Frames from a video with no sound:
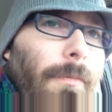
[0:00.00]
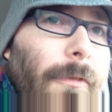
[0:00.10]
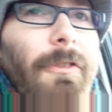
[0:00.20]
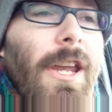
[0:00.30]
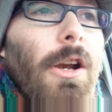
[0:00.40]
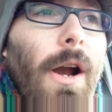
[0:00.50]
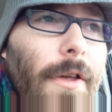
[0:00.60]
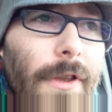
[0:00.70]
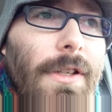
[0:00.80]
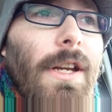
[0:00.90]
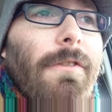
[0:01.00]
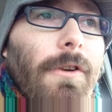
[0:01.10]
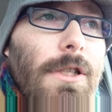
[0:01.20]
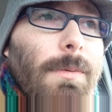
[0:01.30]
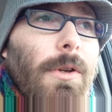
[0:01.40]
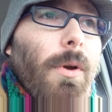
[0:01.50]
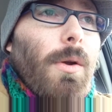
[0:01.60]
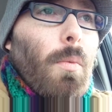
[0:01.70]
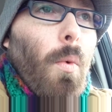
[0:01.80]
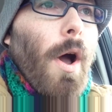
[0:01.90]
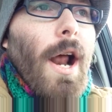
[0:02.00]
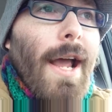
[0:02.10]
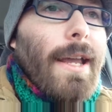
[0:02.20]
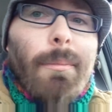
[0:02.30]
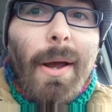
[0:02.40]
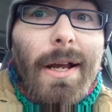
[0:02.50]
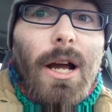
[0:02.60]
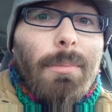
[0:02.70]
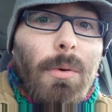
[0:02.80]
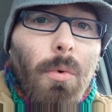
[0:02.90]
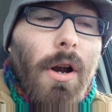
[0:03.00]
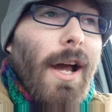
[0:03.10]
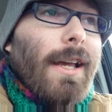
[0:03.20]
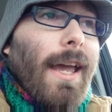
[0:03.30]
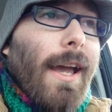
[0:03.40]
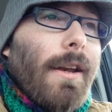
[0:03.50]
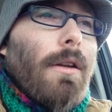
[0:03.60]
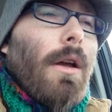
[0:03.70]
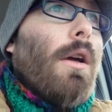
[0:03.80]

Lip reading: figure out the difference between what I can pick up and what I can't?